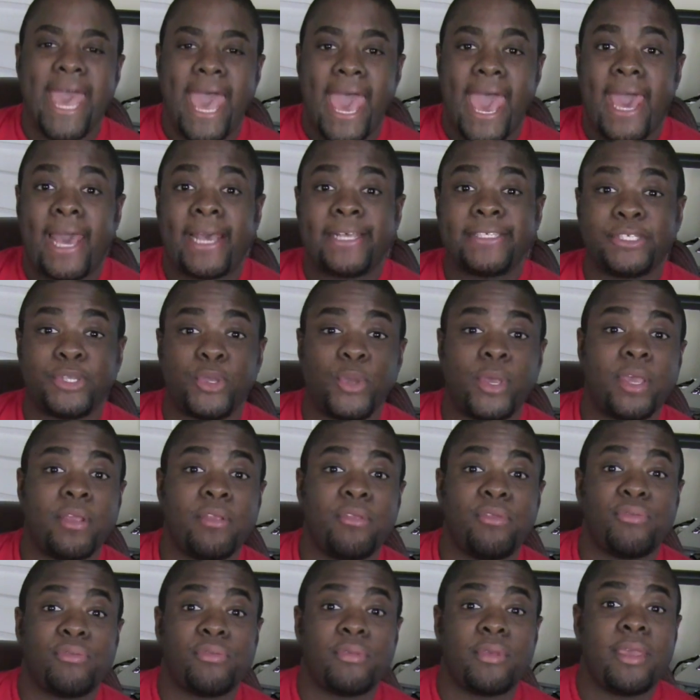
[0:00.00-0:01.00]
As you
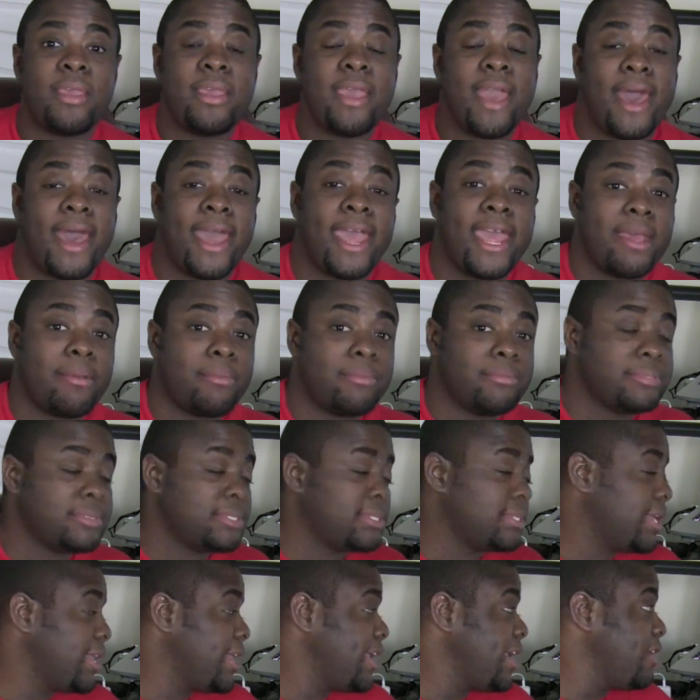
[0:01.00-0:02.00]
can see, I am
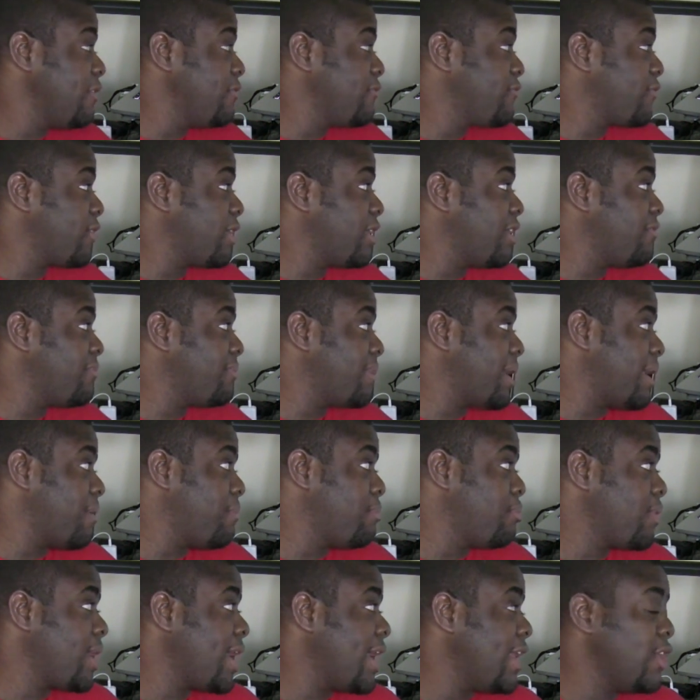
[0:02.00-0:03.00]
sitting in front of my
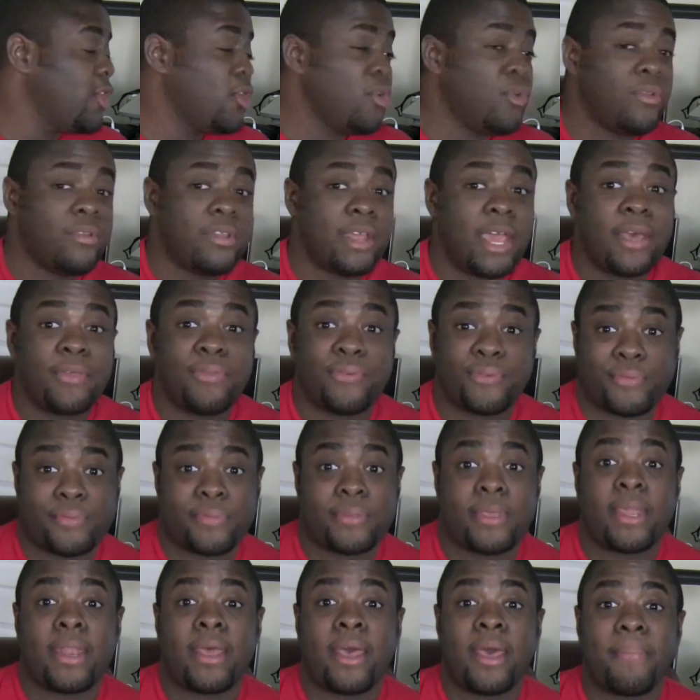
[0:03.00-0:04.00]
brand new desk
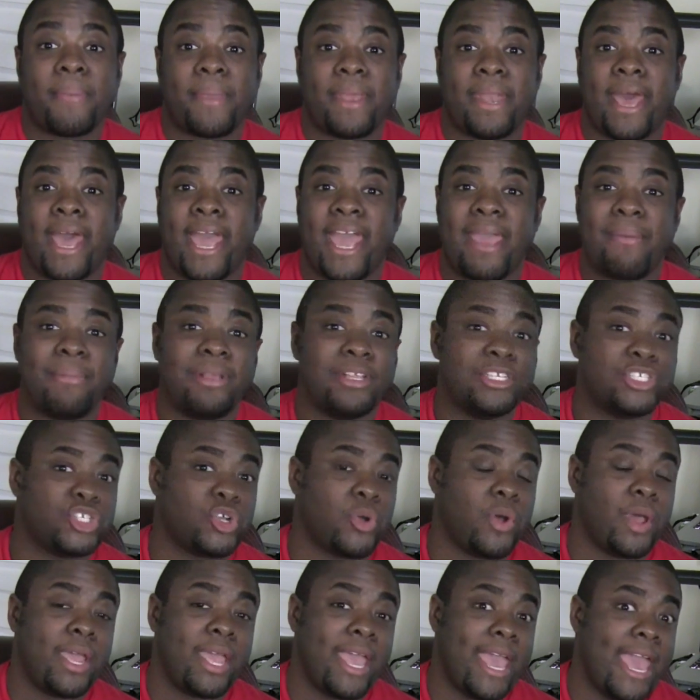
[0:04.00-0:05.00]
setup and I am
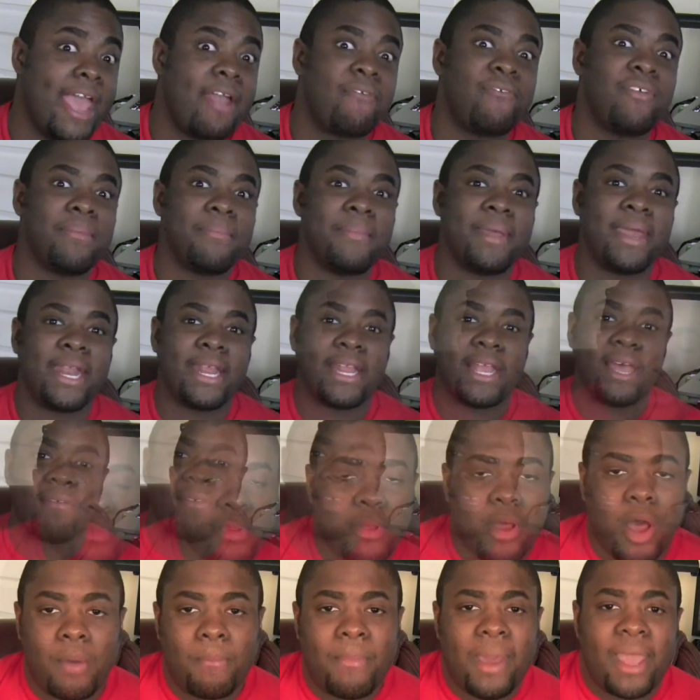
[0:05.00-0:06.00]
enjoying every minute of
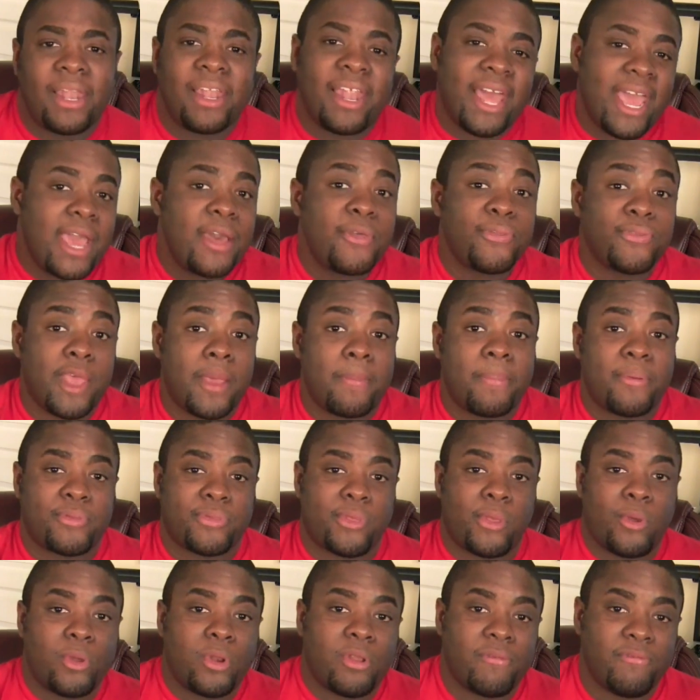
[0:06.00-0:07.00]
it. On my last
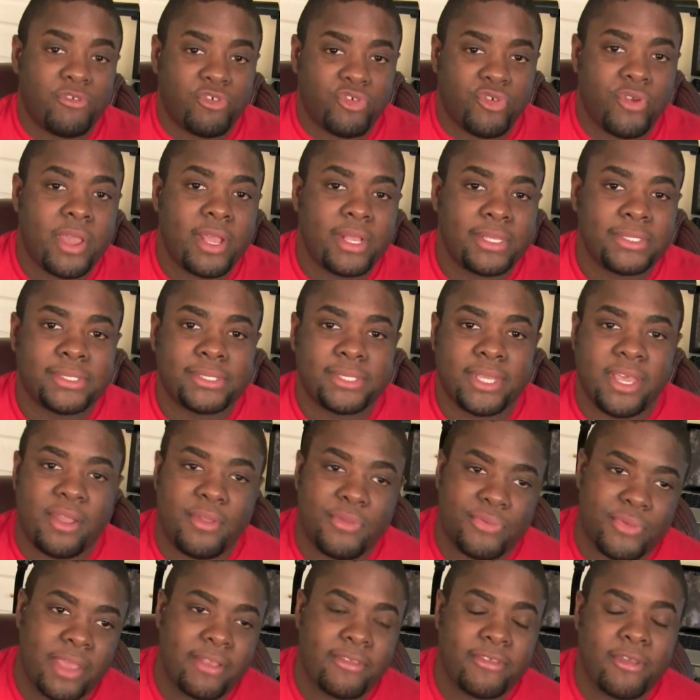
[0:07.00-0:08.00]
episode of Trent
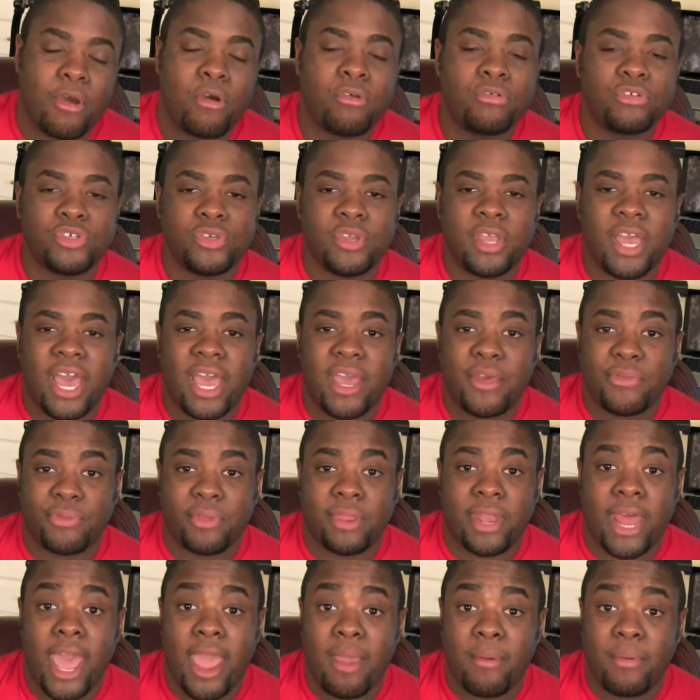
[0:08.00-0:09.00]
Sense, I told you guys
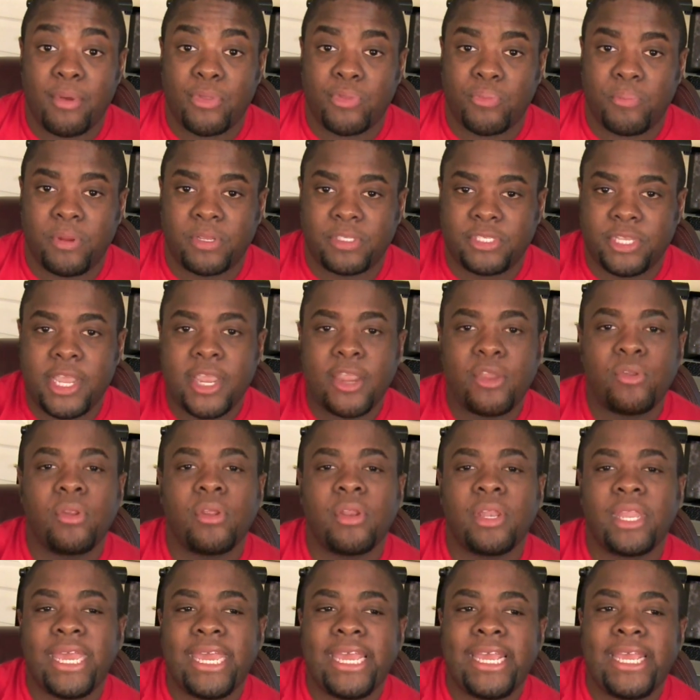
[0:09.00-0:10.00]
that I was
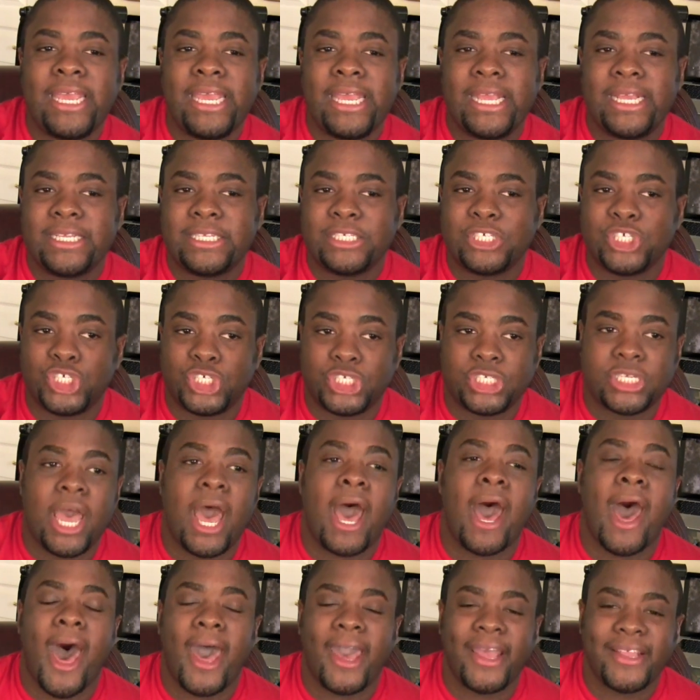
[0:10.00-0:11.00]
particularly
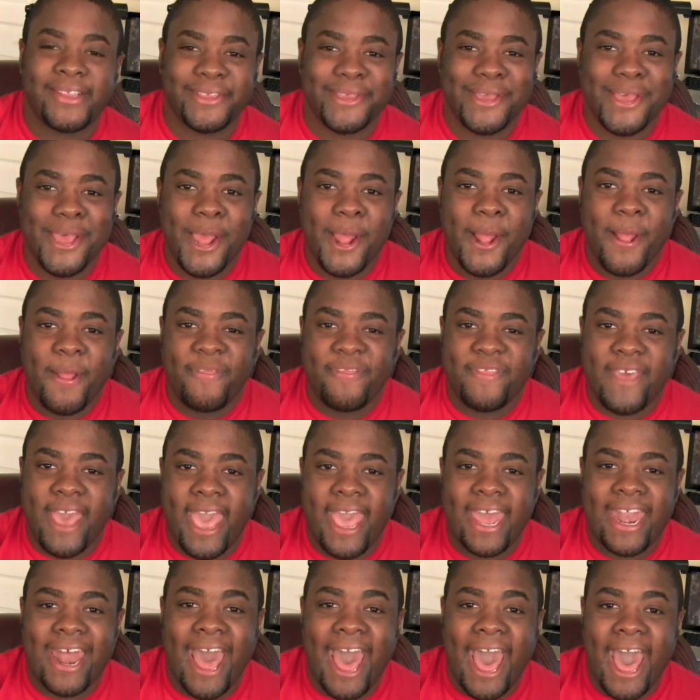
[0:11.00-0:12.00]
shocked
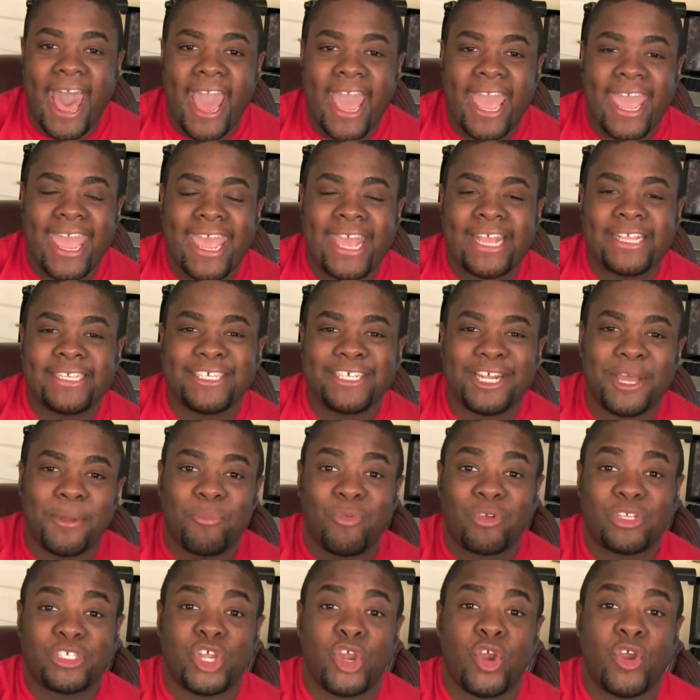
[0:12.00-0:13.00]
that I ended
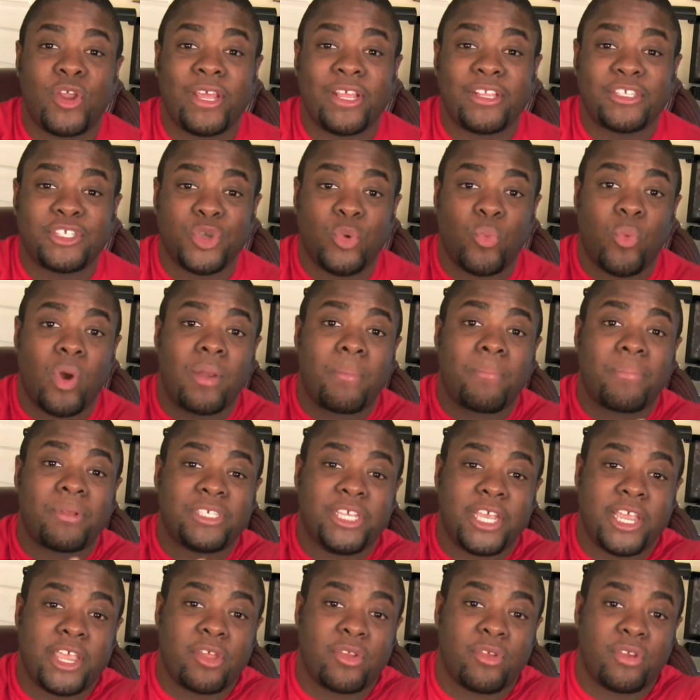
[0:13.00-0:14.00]
up returning to one
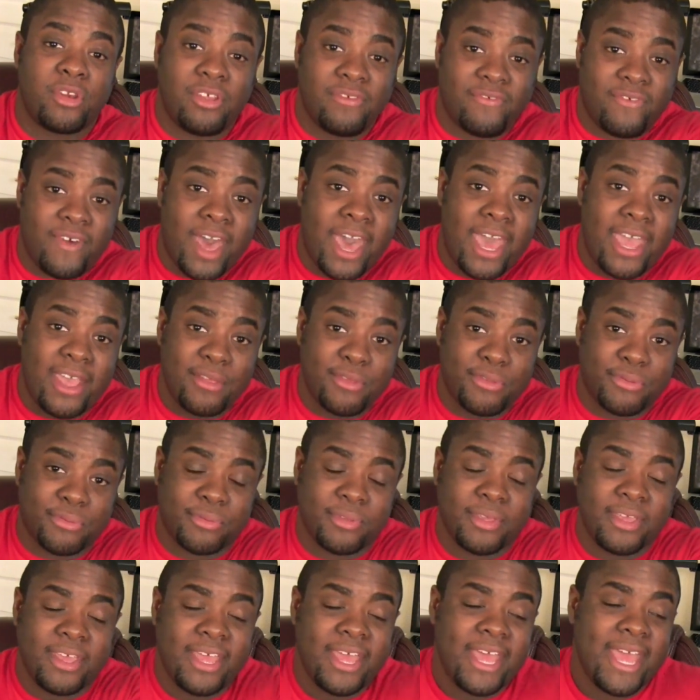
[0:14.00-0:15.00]
particular
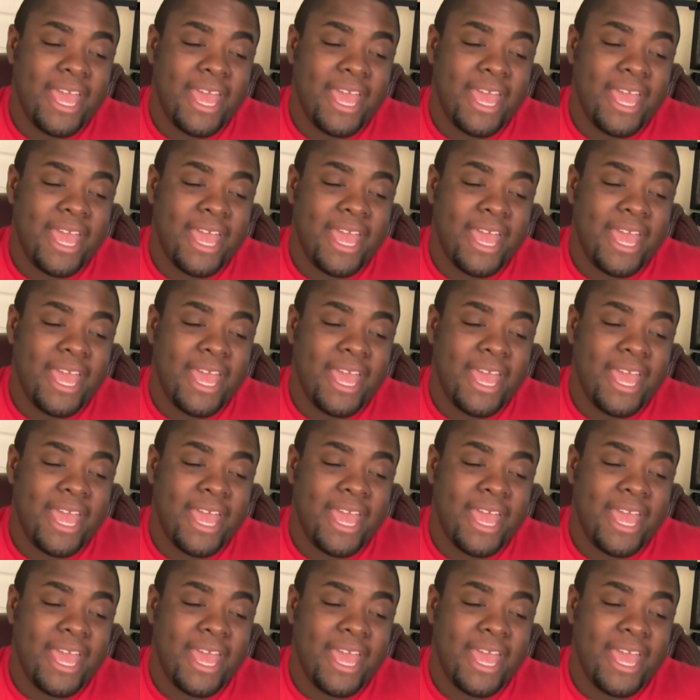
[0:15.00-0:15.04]
device.